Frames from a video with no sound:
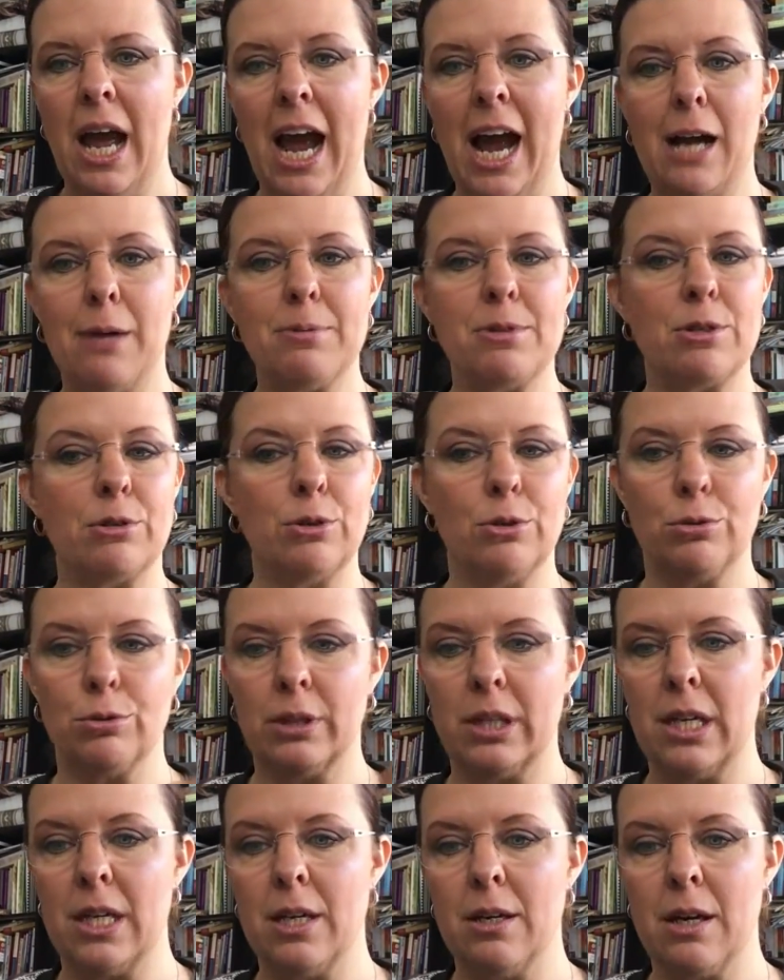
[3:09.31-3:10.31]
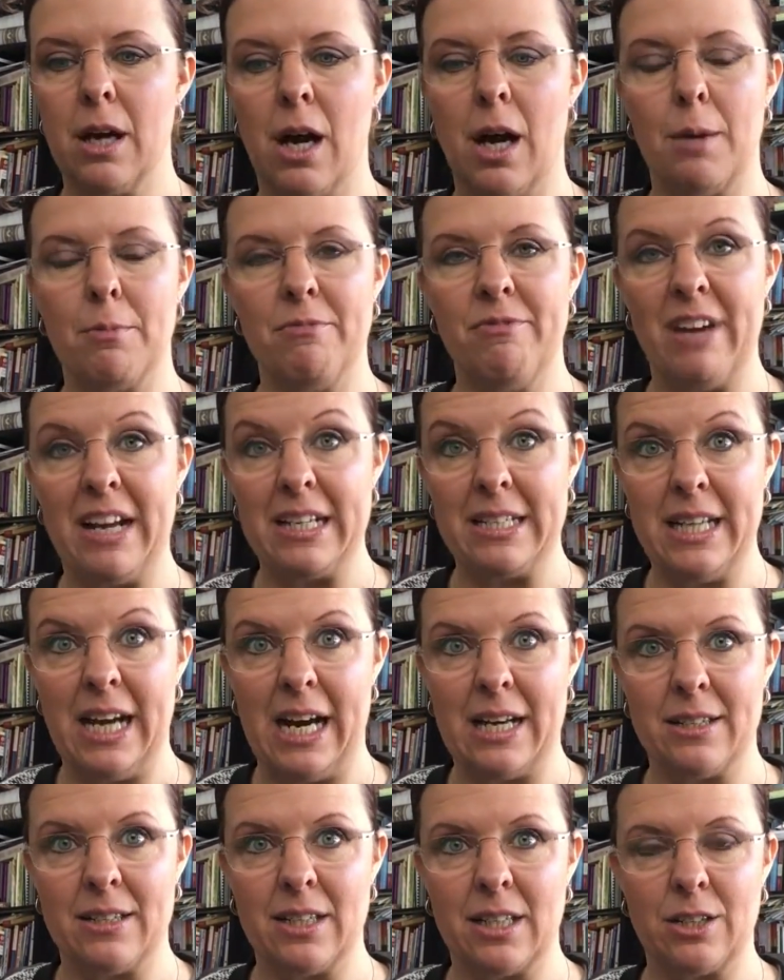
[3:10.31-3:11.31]
Absolutely um,
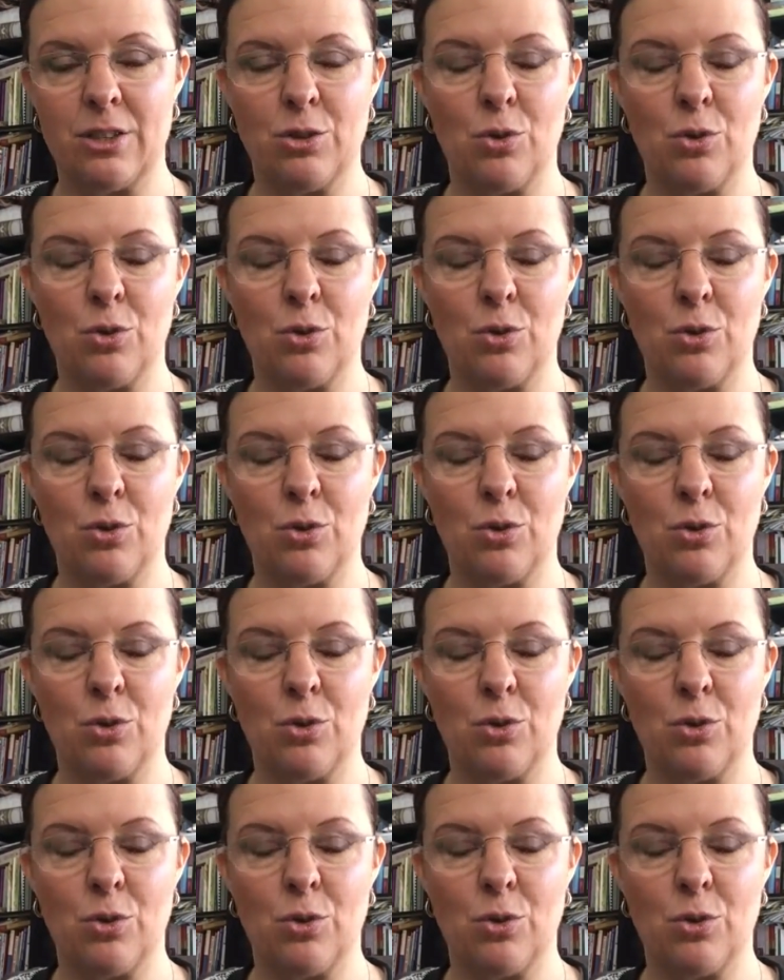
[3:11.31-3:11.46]
fantastic.